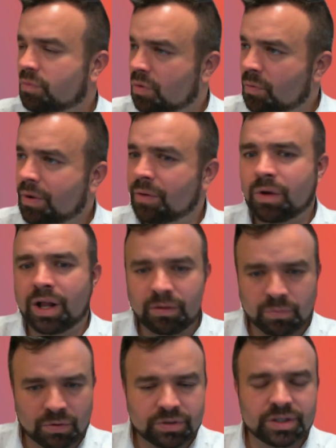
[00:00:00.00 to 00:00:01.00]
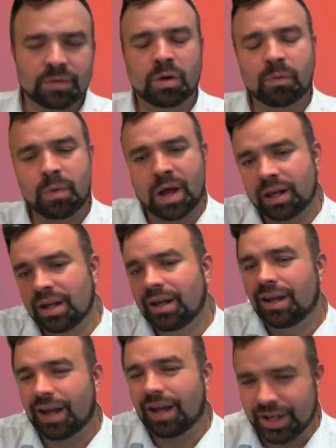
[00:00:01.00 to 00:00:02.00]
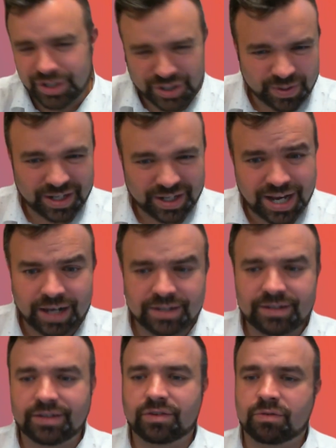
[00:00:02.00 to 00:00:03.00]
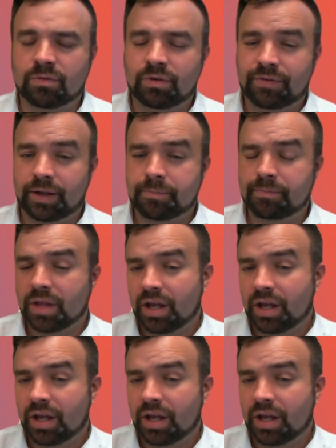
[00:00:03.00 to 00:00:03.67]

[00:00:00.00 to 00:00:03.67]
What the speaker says: what went well, what didn't went well, and you do an analysis on all of it.